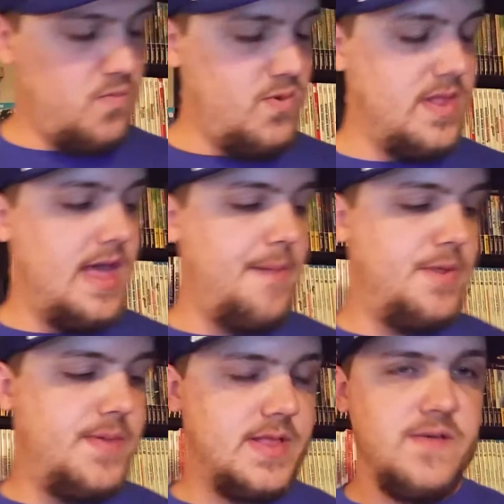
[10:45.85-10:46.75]
Really happy
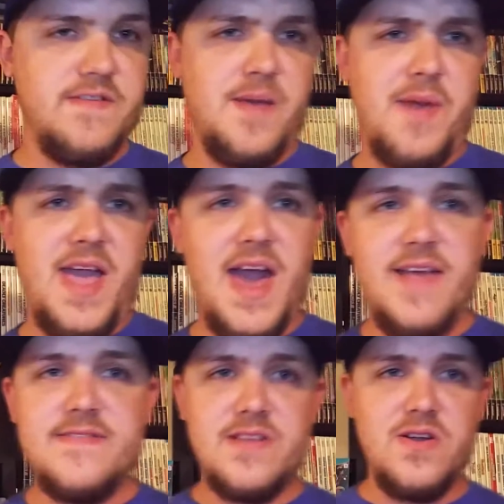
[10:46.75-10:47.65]
to pick those up. I
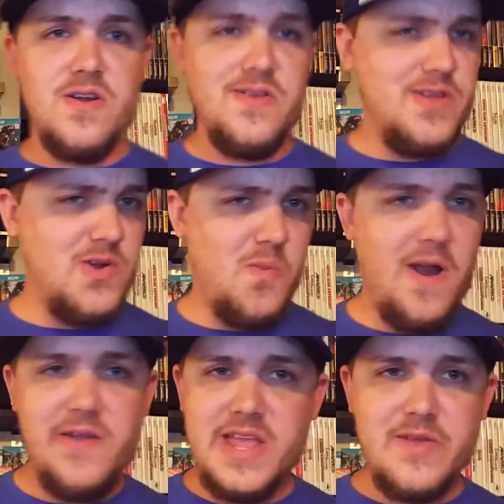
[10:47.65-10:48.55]
asked the girl, you know,
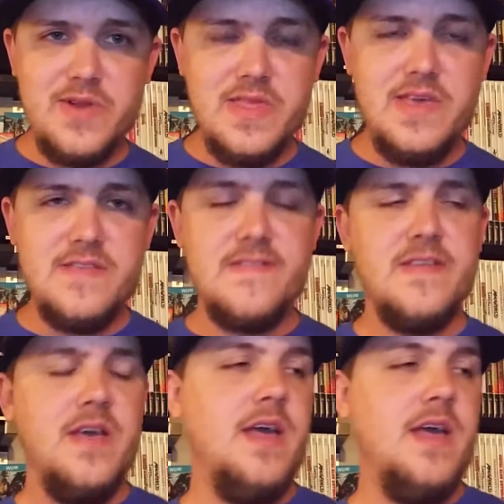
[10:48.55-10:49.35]
why are you getting rid of these?